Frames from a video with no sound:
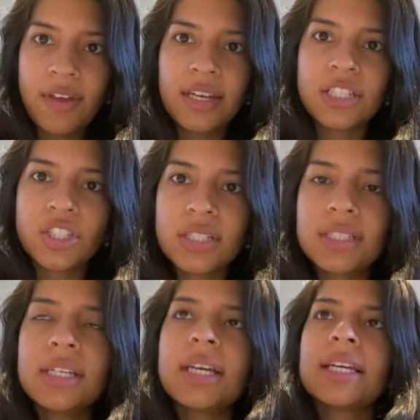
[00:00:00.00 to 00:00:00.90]
and it
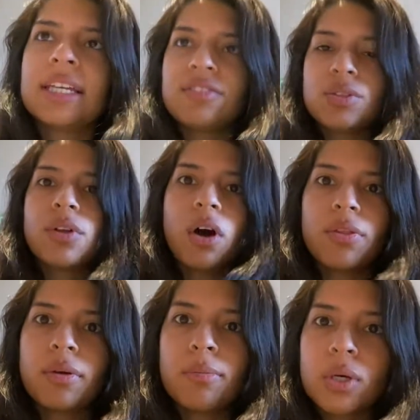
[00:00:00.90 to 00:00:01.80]
just gives you all
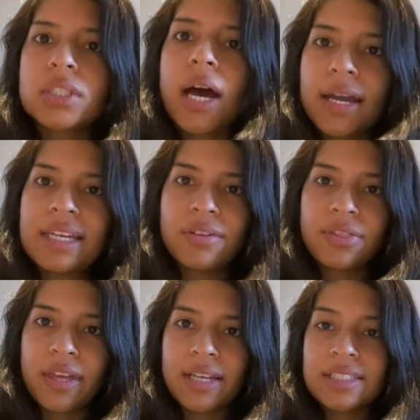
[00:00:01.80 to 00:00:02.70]
the most high yield
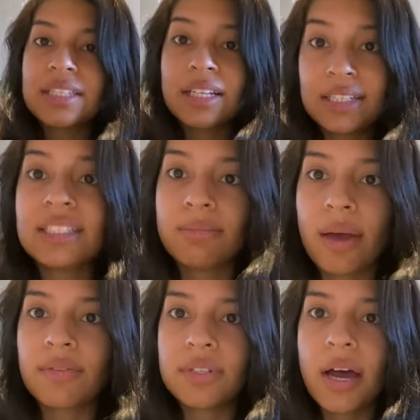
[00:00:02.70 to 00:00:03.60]
things in the least
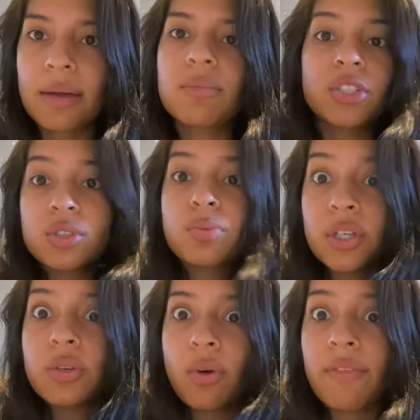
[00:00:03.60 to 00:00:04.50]
amount of time, which is
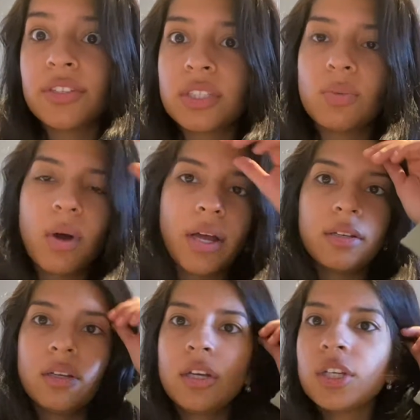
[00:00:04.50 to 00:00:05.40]
what you obviously want.
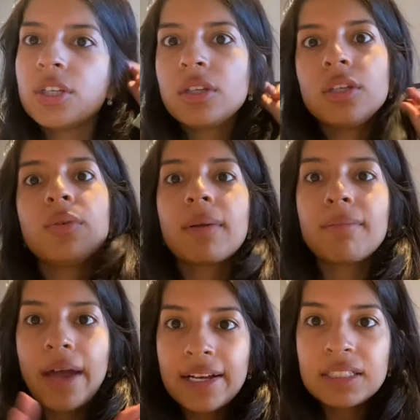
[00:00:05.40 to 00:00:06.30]
You wanna
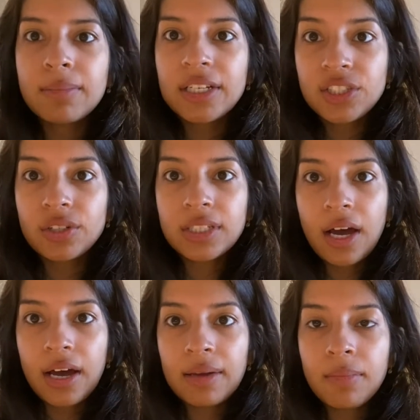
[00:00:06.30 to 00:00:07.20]
maximize your
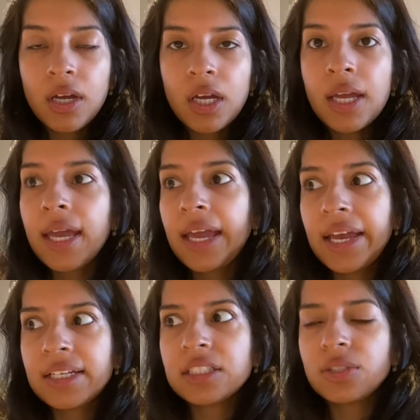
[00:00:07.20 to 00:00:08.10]
time
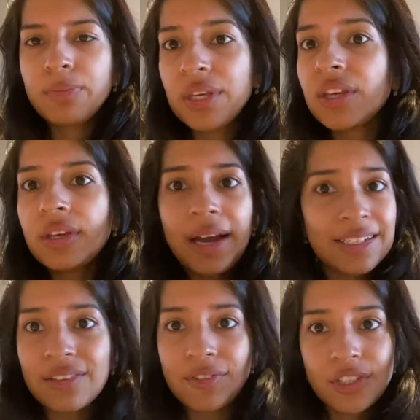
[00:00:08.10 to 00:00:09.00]
and be
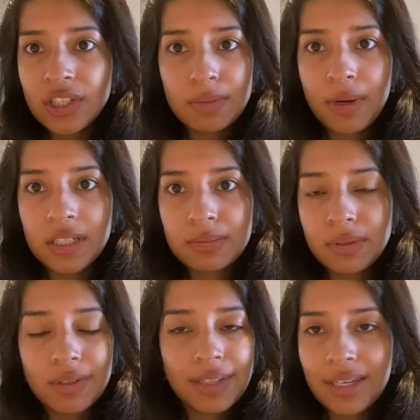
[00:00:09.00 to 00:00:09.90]
as efficient as possible
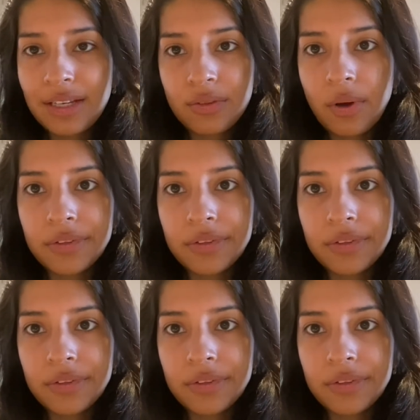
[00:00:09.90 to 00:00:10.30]
with getting through all